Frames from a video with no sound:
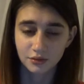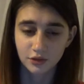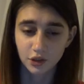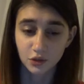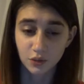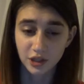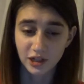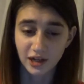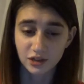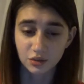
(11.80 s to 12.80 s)
Those were the
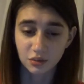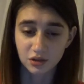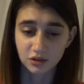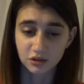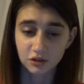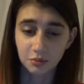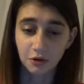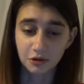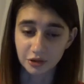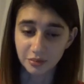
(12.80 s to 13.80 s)
last words you
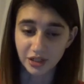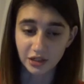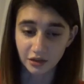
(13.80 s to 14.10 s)
spoke to me.